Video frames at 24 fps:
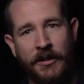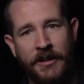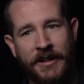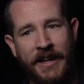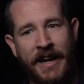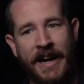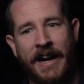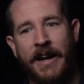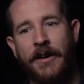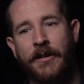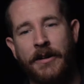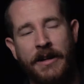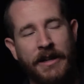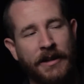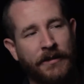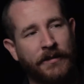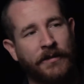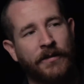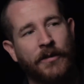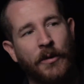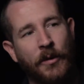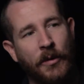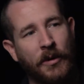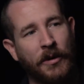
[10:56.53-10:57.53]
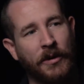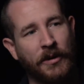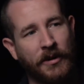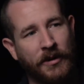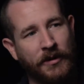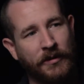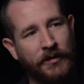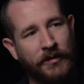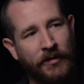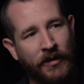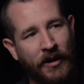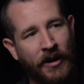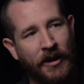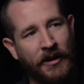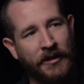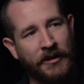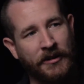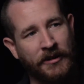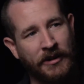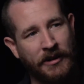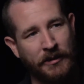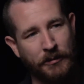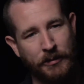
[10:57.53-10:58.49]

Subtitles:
caring for her father,